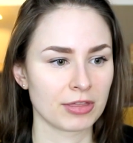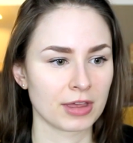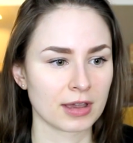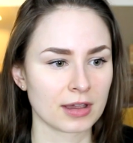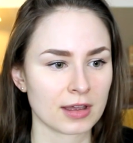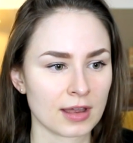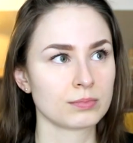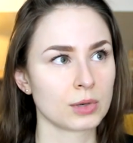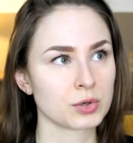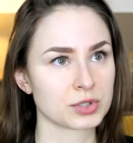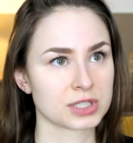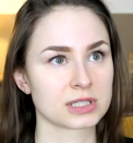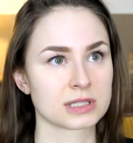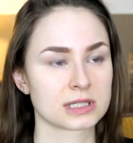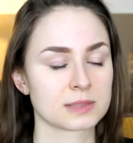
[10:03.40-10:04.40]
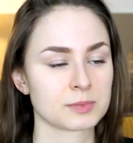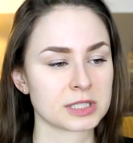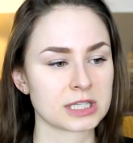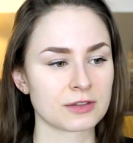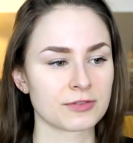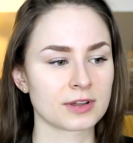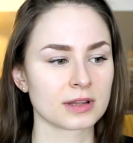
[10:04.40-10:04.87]
think most
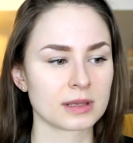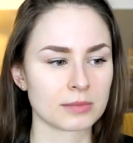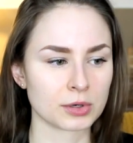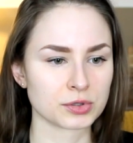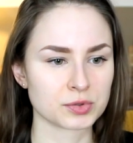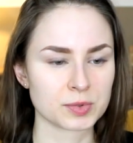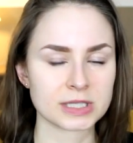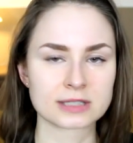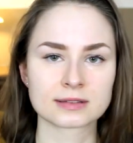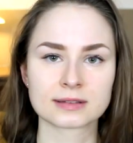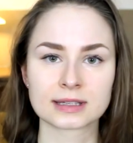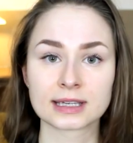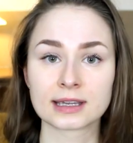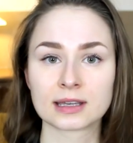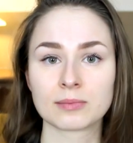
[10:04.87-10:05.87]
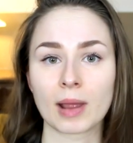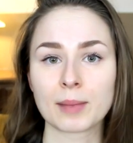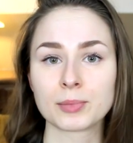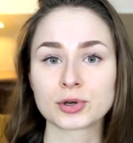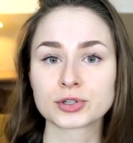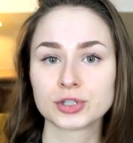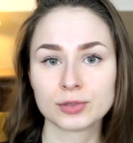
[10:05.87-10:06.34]
specifically, most recently in my
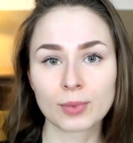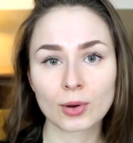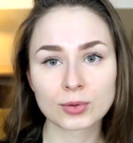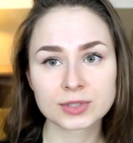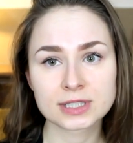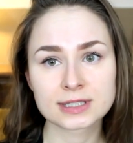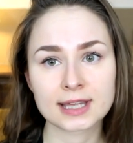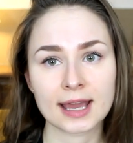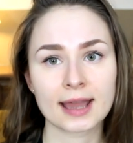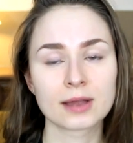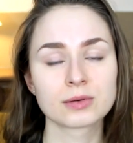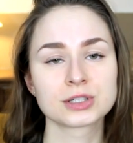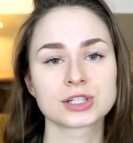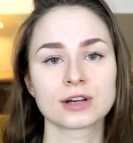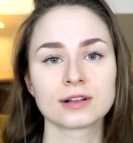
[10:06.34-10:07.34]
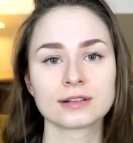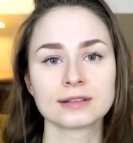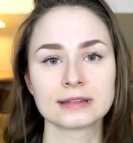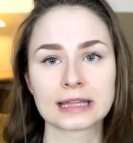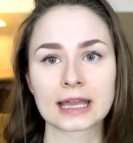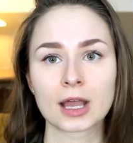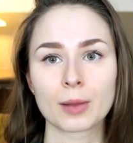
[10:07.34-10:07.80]
BookTube oldie tag, which I'll
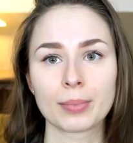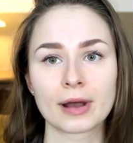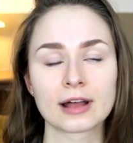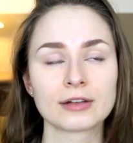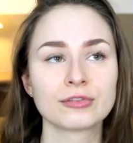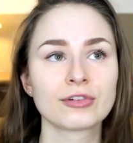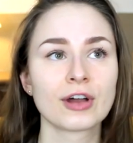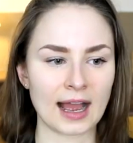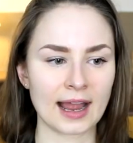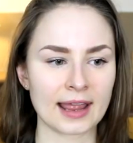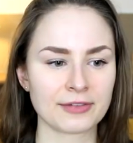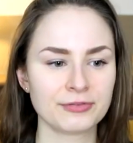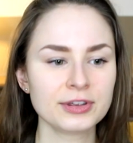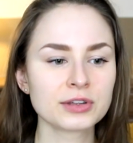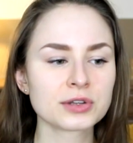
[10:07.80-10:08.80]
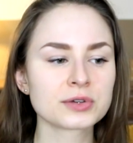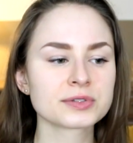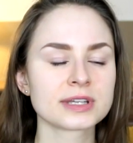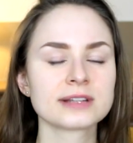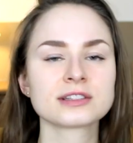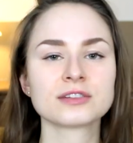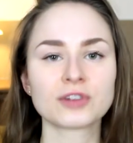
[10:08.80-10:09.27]
link above. I feel no
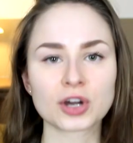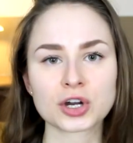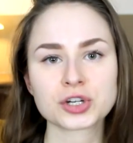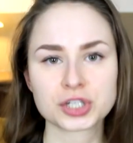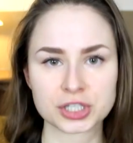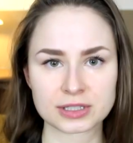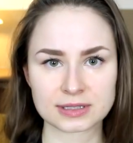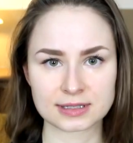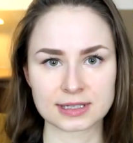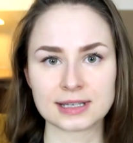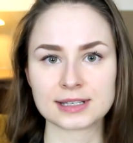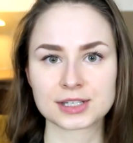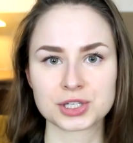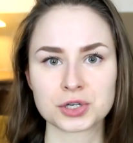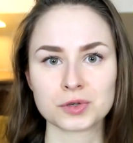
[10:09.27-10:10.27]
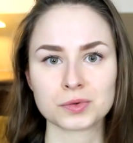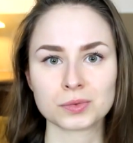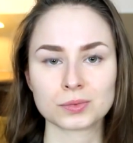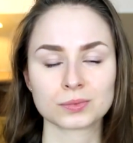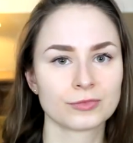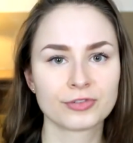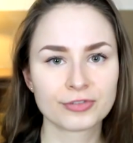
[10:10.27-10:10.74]
sense of urgency
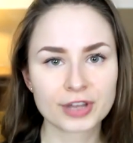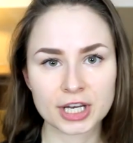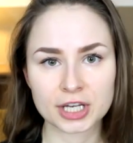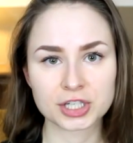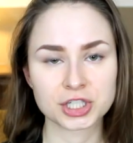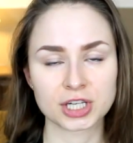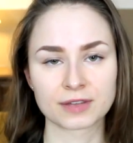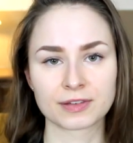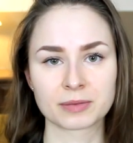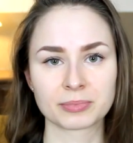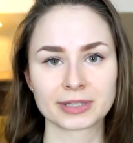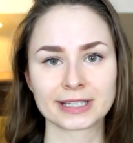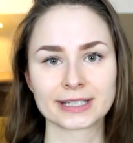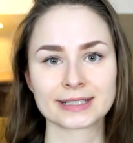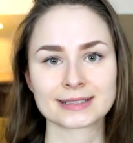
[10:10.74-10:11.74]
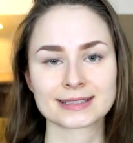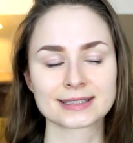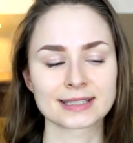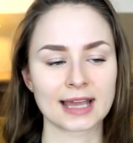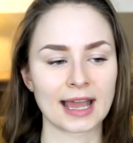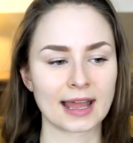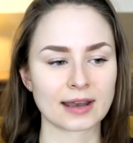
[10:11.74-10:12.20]
to finish If It
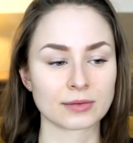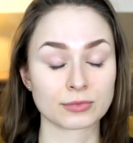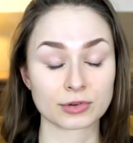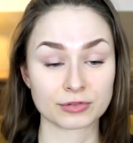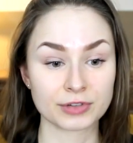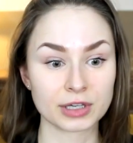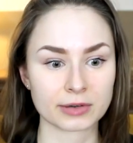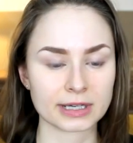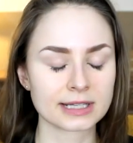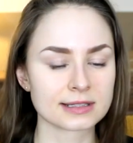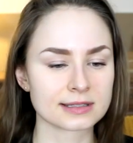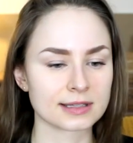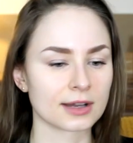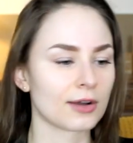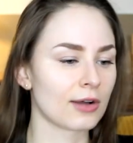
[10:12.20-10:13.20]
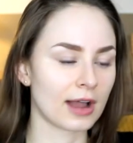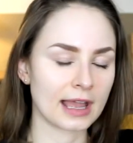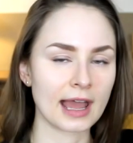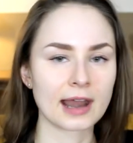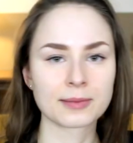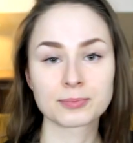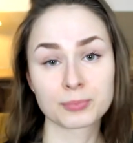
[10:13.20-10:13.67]
Bleeds and review it, so
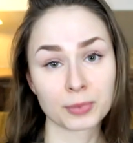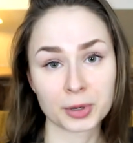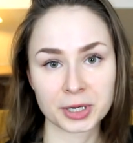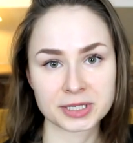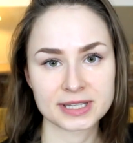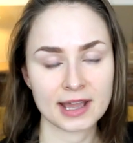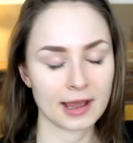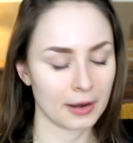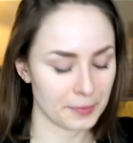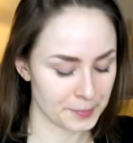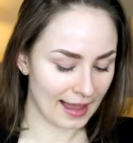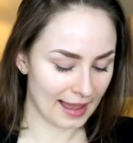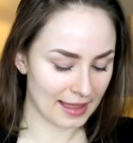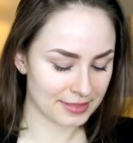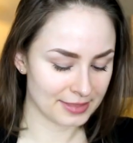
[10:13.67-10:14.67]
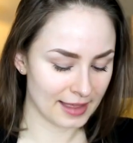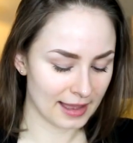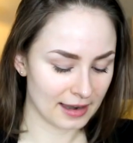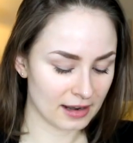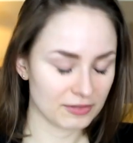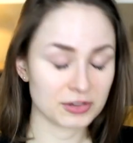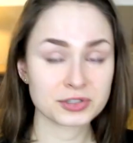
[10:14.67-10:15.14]
again, put it down. And
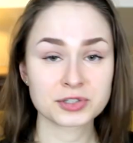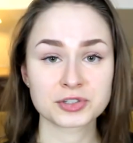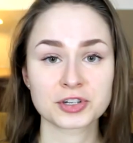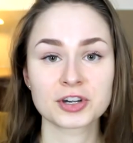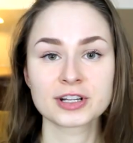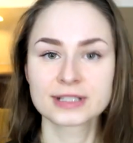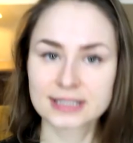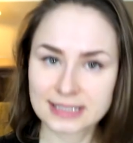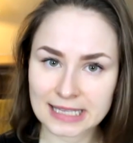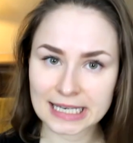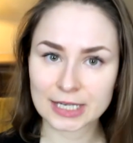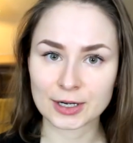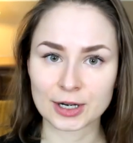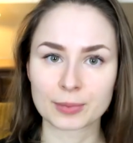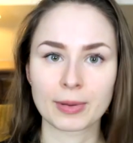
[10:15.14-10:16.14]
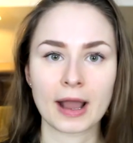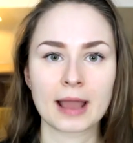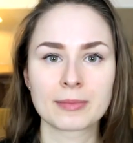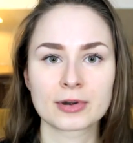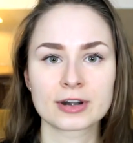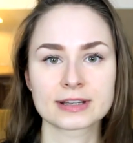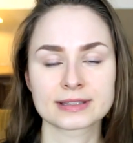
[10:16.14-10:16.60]
then I've also started Cinder
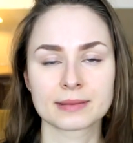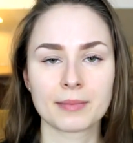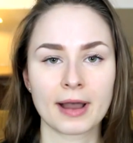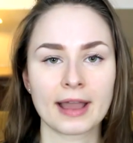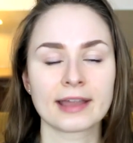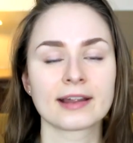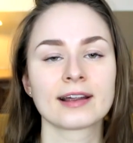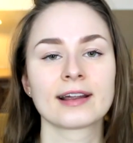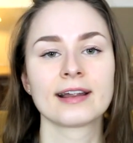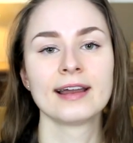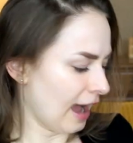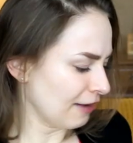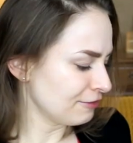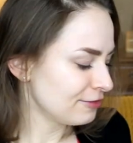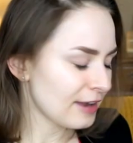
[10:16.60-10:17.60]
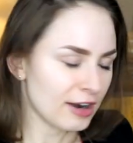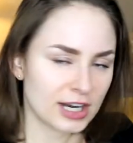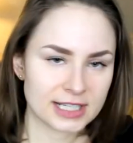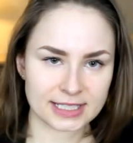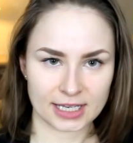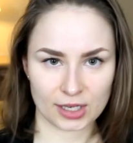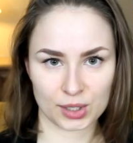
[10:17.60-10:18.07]
by Marissa Meyer, a
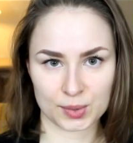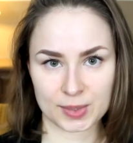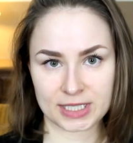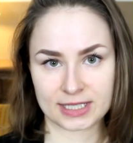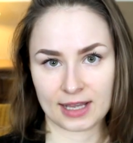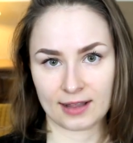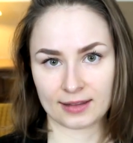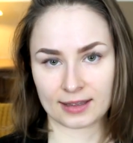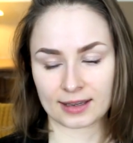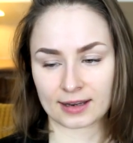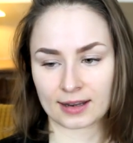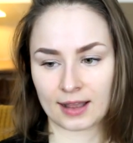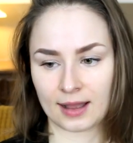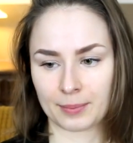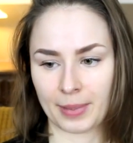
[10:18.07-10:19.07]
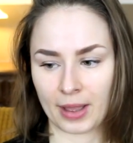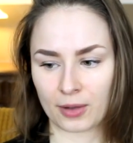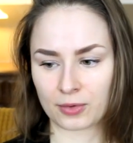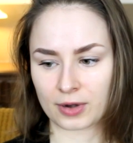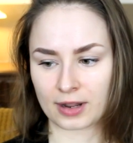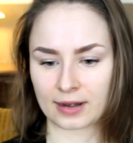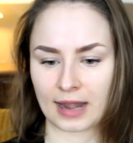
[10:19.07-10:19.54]
fairy tale retelling
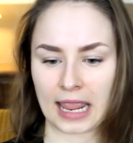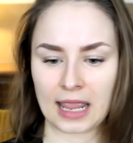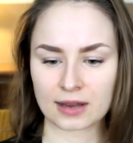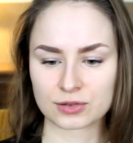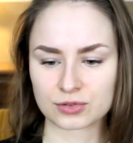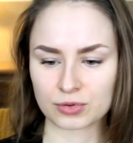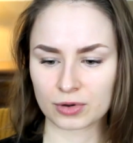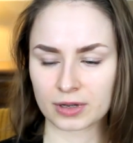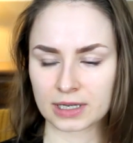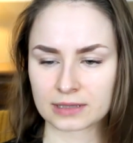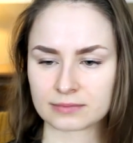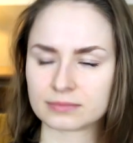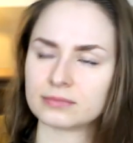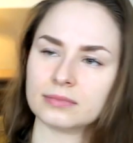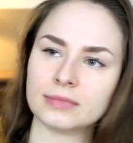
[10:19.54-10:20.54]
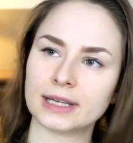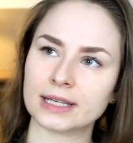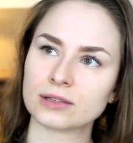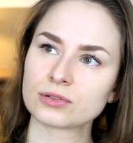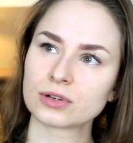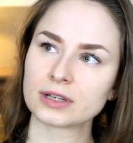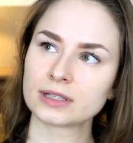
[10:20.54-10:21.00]
about an
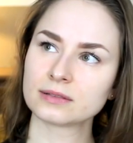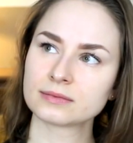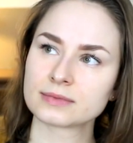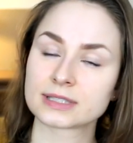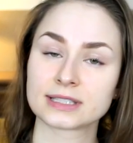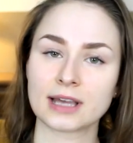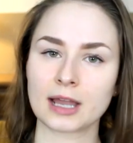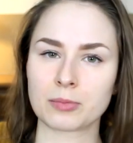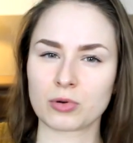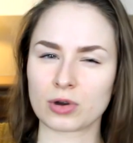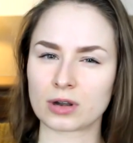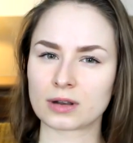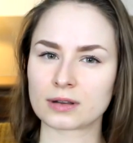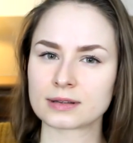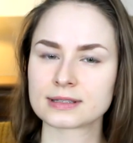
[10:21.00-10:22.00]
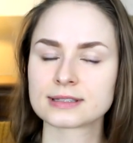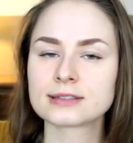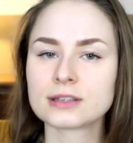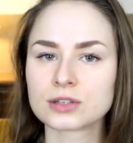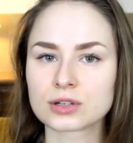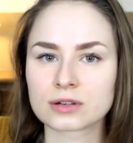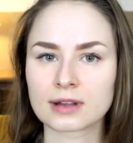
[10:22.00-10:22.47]
cyborg,
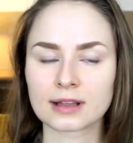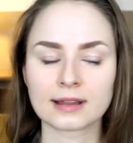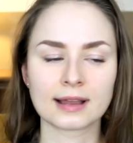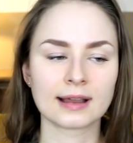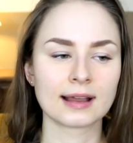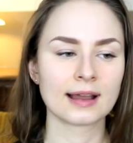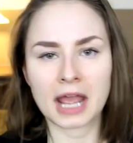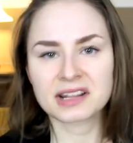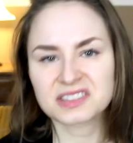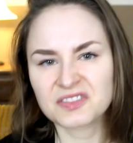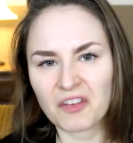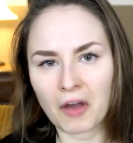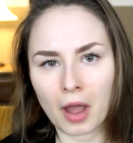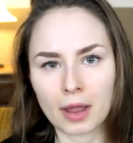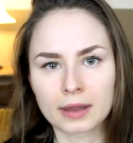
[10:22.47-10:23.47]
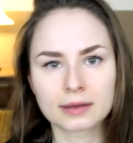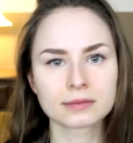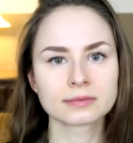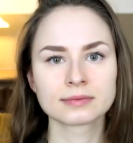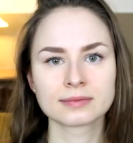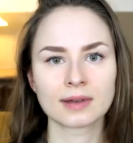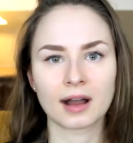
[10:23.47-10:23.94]
Cinderella. It's
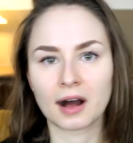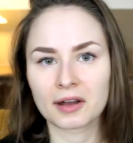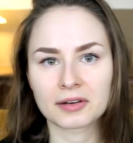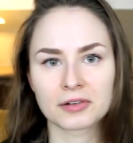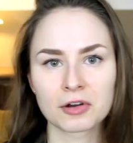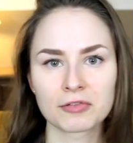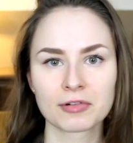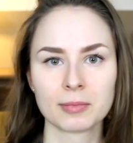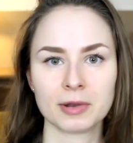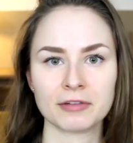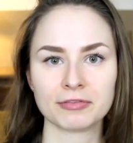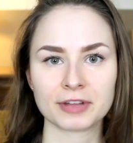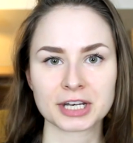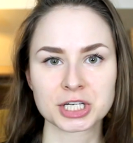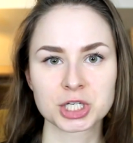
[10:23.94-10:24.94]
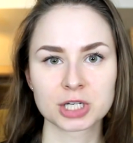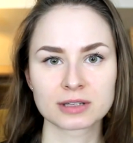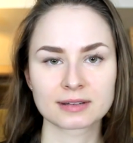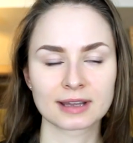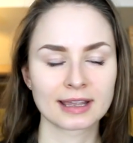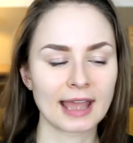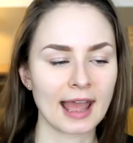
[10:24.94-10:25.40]
fine. I don't know if I'm gonna finish
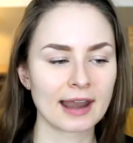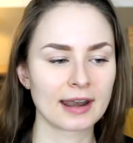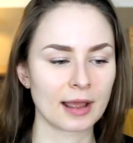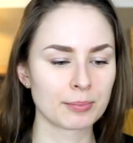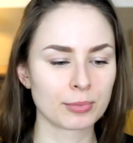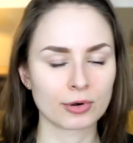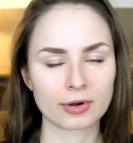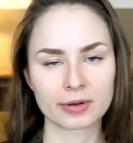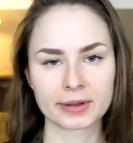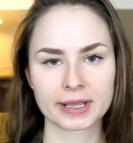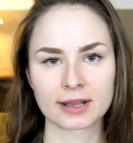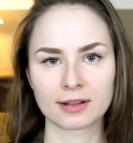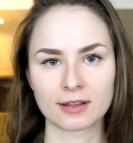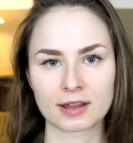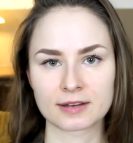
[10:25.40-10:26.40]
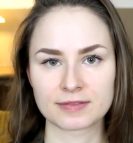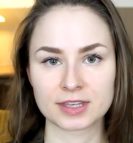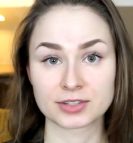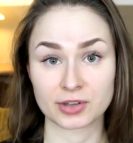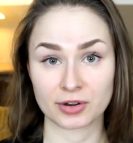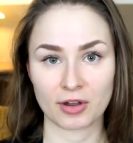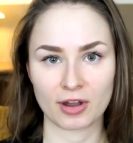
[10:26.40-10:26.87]
it. Again, I'm borrowing a lot of
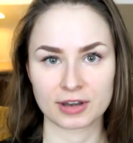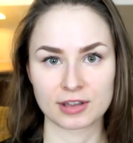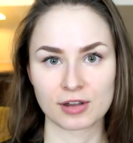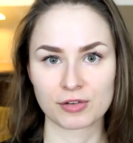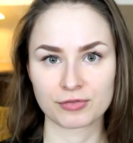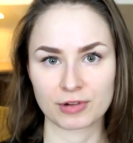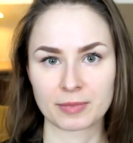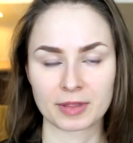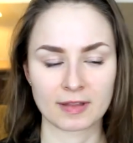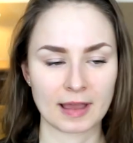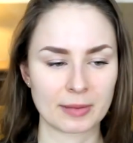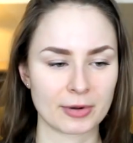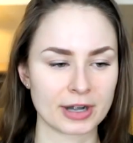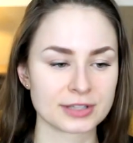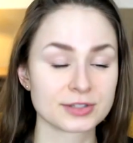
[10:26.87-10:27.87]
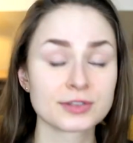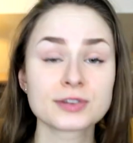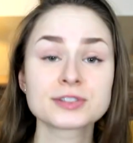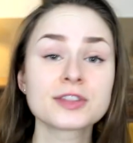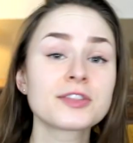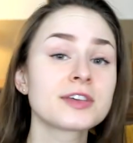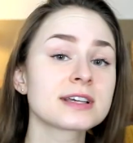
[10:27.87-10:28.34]
these on audio from the library. So
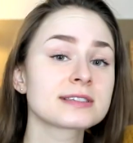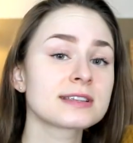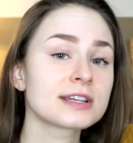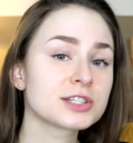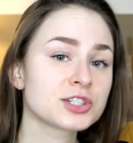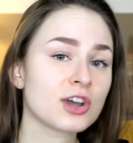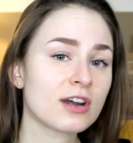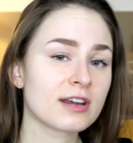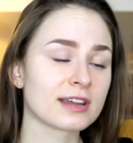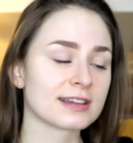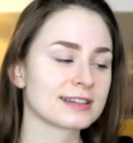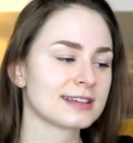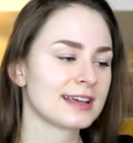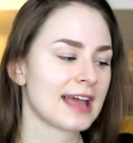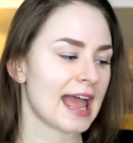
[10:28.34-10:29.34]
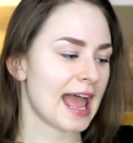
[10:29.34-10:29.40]
those are the things that I started